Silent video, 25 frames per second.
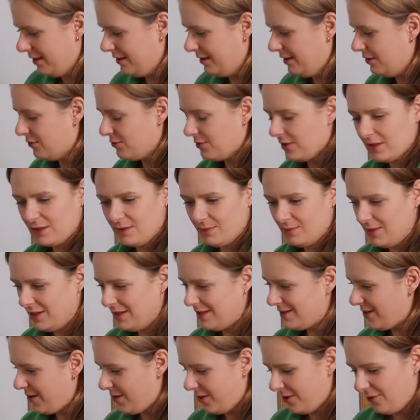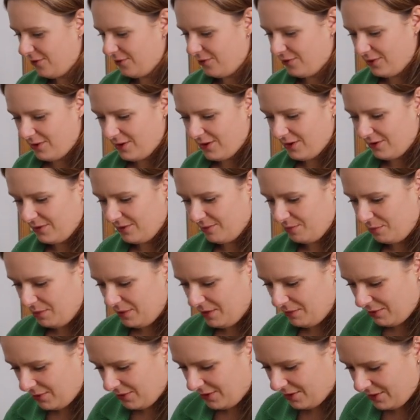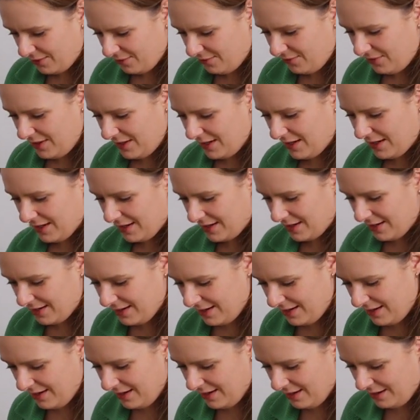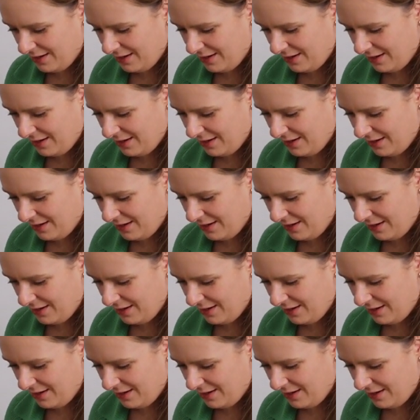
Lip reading: These recipes are for people that are vegan,